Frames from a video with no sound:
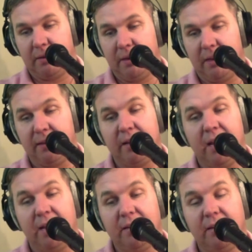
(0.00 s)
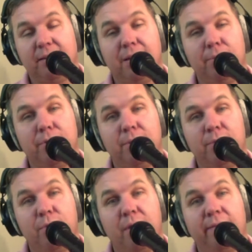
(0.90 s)
And then a
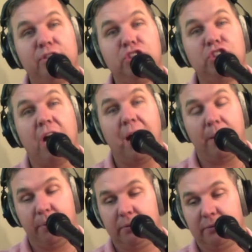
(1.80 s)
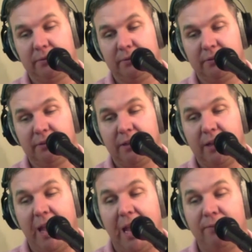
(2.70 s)
WWF shop
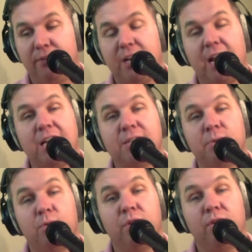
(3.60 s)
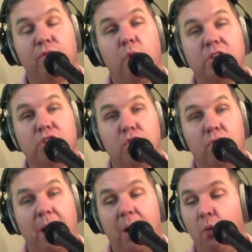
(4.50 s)
advertisement with a
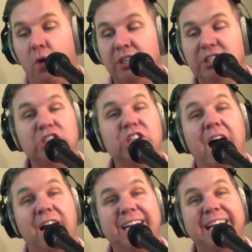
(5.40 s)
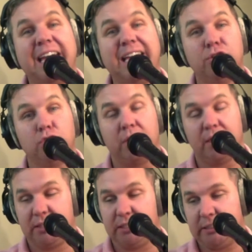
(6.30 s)
voiceover by one Doc
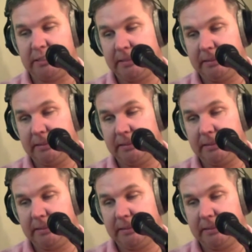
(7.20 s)
Hendricks.